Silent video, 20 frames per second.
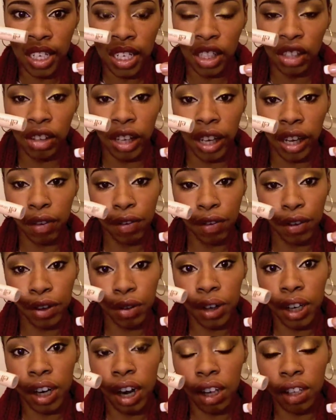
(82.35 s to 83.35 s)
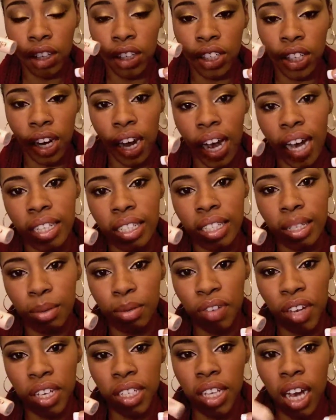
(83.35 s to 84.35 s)
you can get it for $3 on
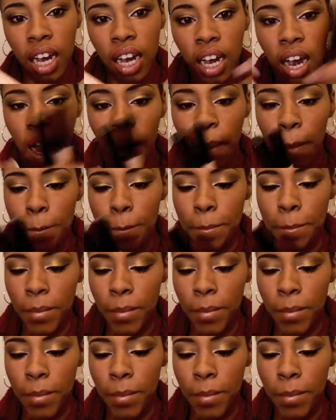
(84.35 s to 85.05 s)
eyeslipsface.com.